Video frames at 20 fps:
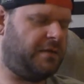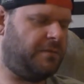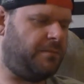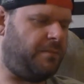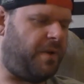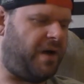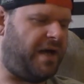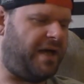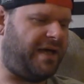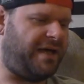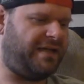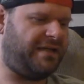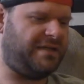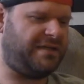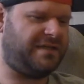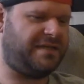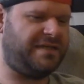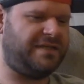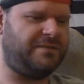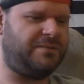but
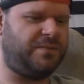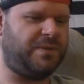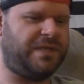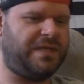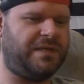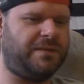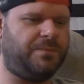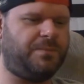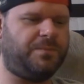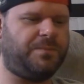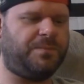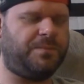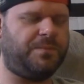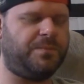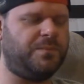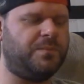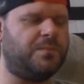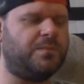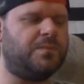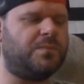he he
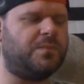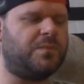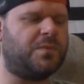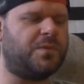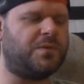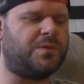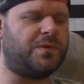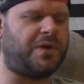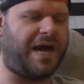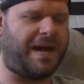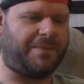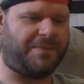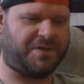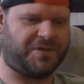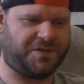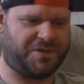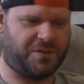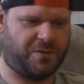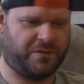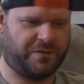grabbed her
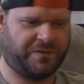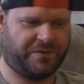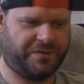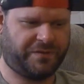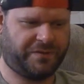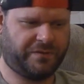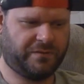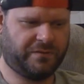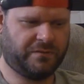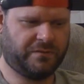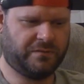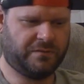shoulders,